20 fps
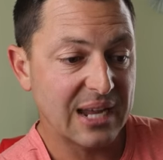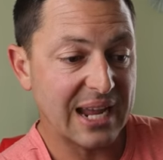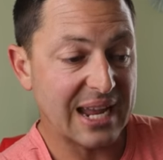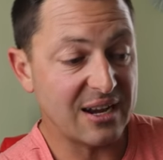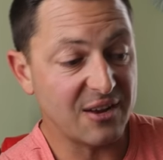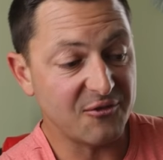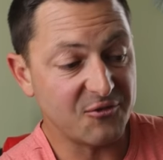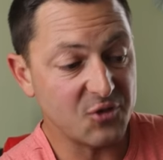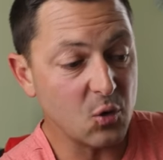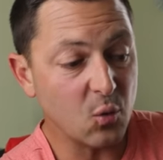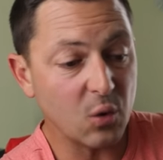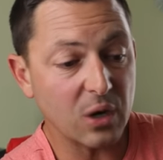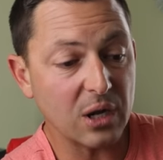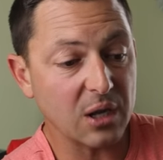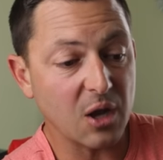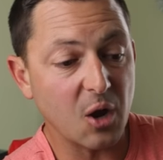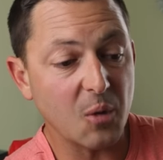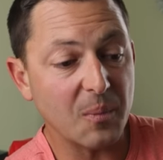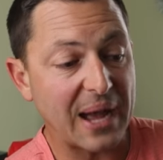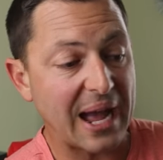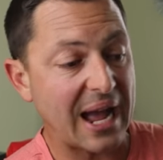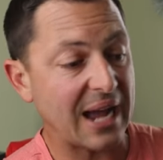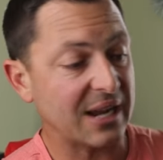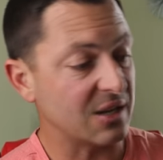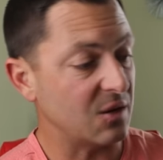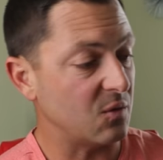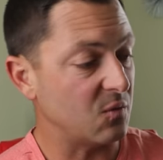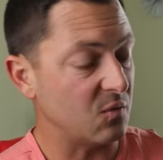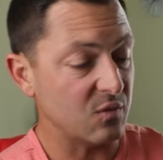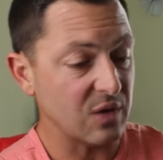And if you want to go back
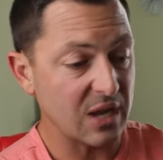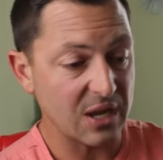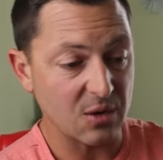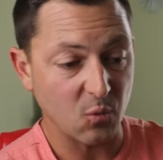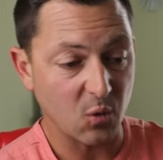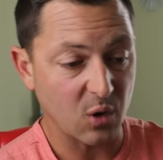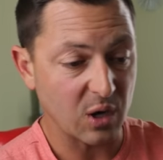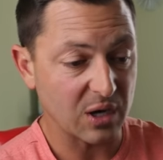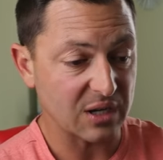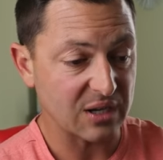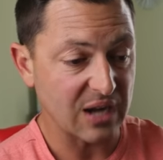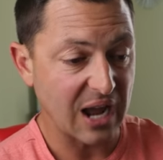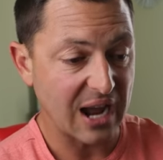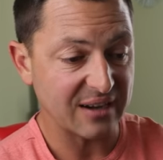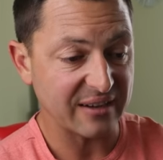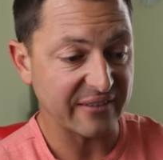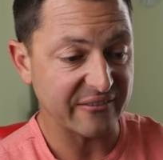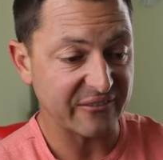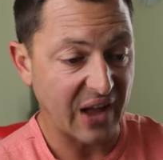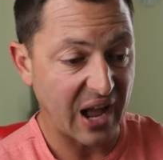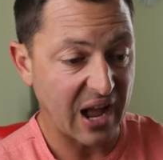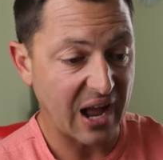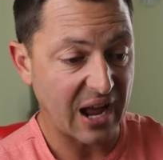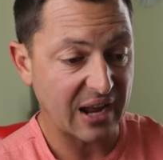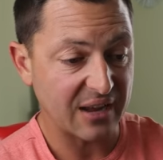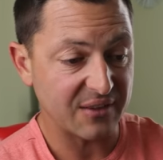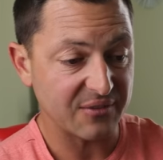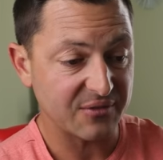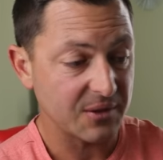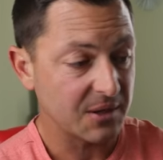and, and work a nine to
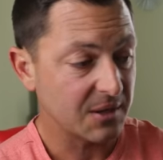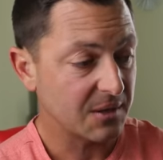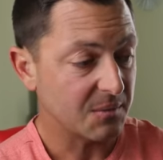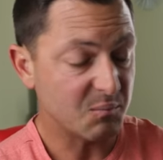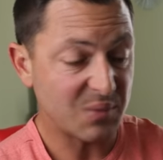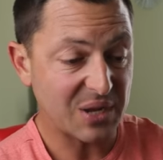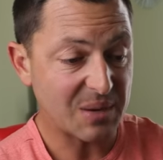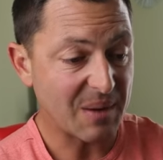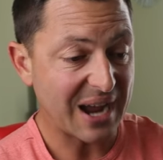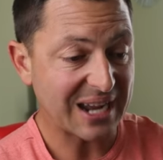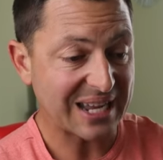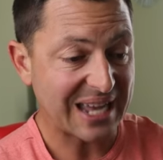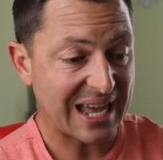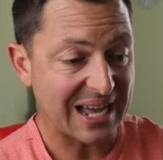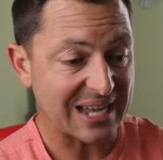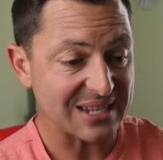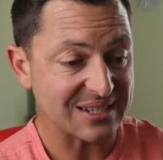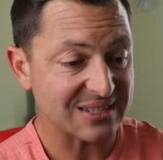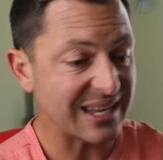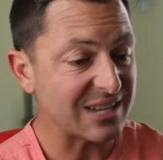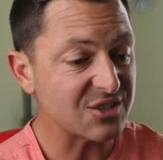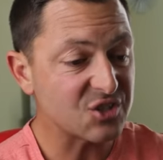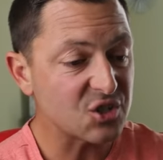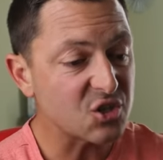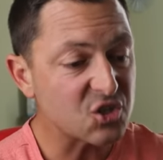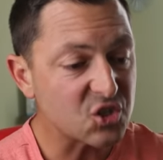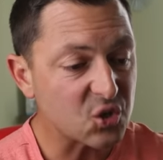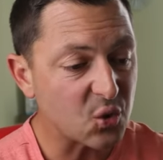five, be my guest. That's your